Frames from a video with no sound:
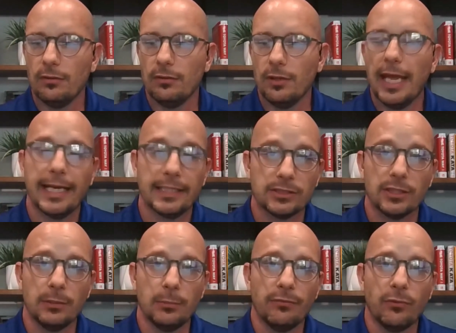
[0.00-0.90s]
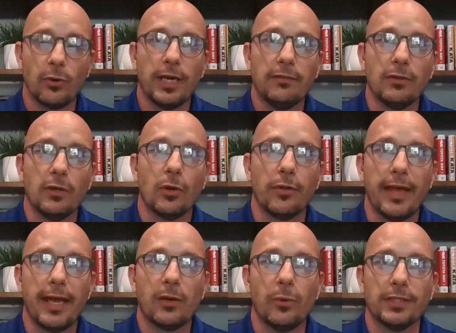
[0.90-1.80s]
actually before I even go to
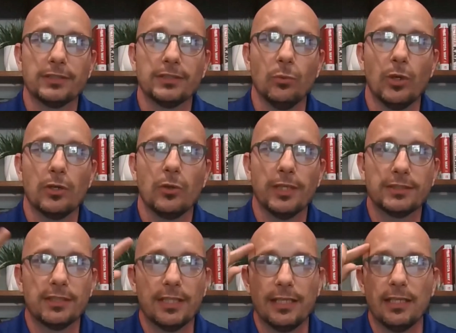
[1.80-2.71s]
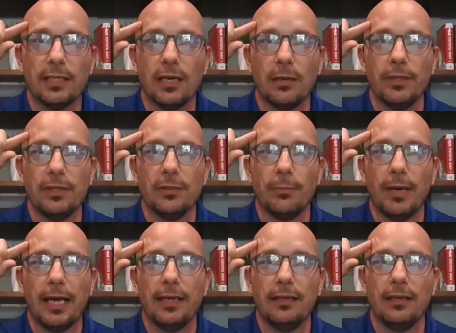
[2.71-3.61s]
that question, one question that did come into
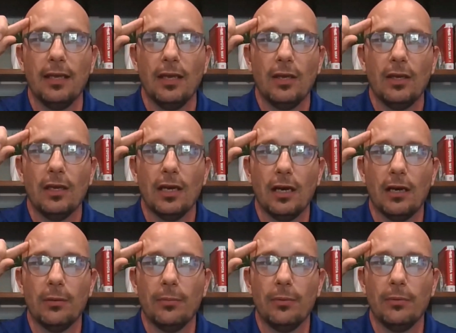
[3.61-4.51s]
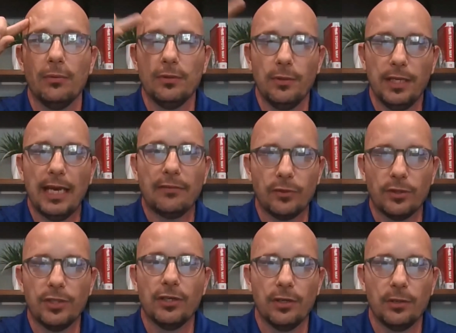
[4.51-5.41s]
mind after
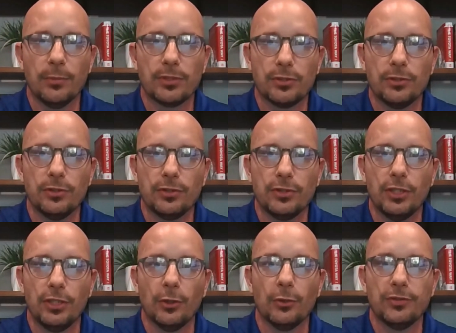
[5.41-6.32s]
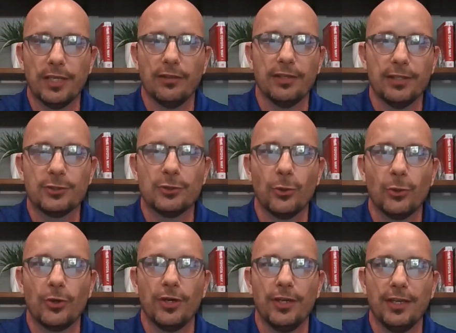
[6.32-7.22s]
hearing Mr. Yoshino tell his
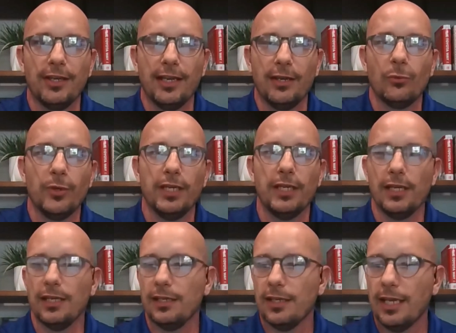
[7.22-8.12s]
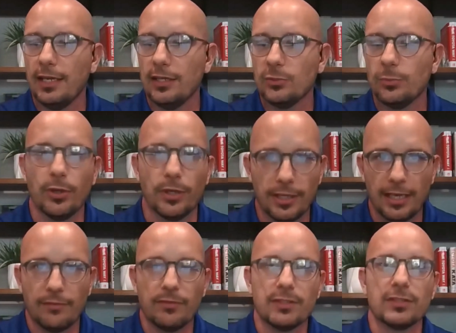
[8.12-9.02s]
story and reading it in Katie's book, and
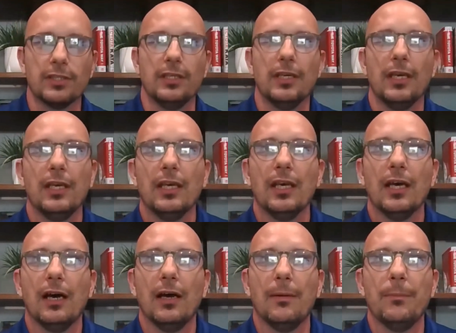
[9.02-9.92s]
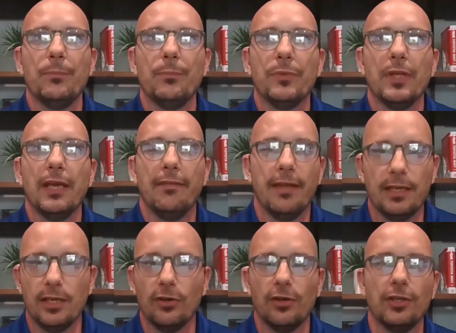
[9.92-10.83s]
obviously, and then
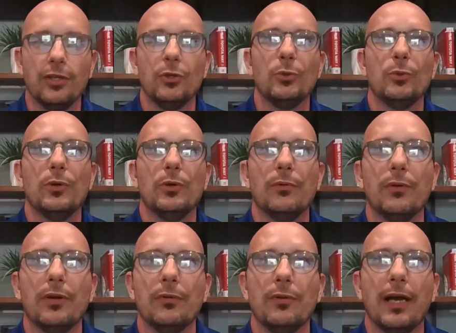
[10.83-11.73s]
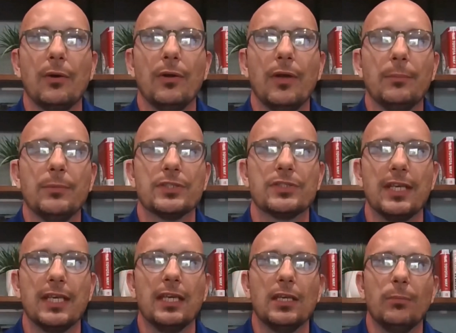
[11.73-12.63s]
hearing you, I'm just
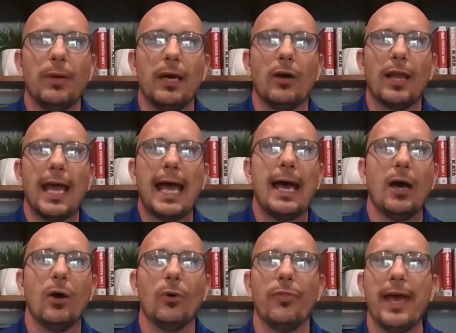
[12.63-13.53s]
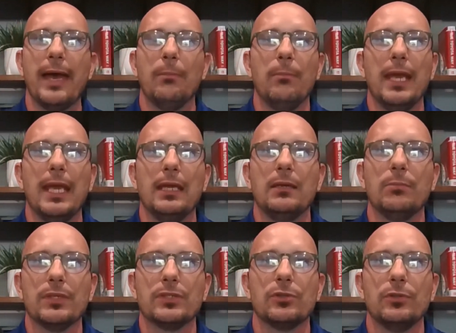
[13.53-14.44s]
thinking about how that made
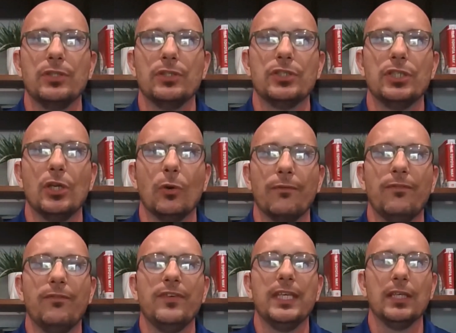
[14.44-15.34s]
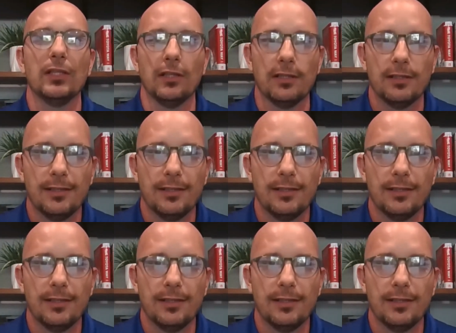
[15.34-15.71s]
Mr. Yoshino feel.